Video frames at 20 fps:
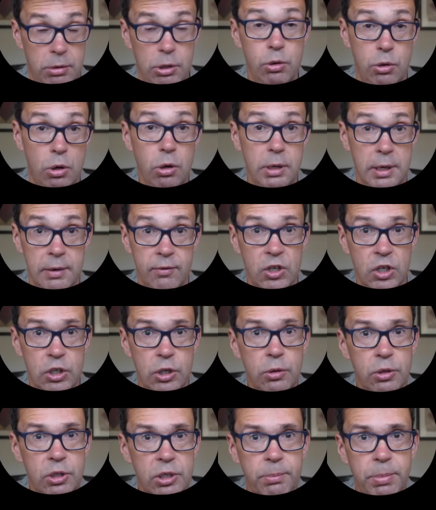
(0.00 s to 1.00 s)
you could even
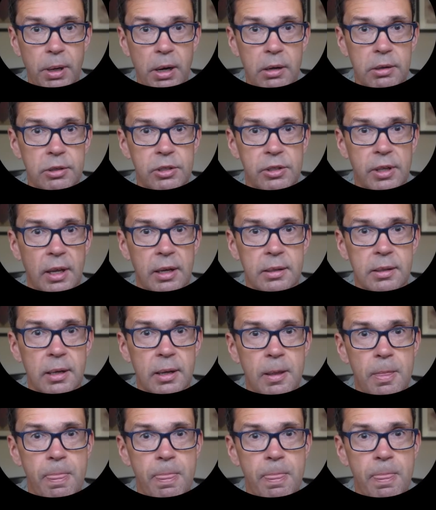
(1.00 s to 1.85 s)
choose to pass that.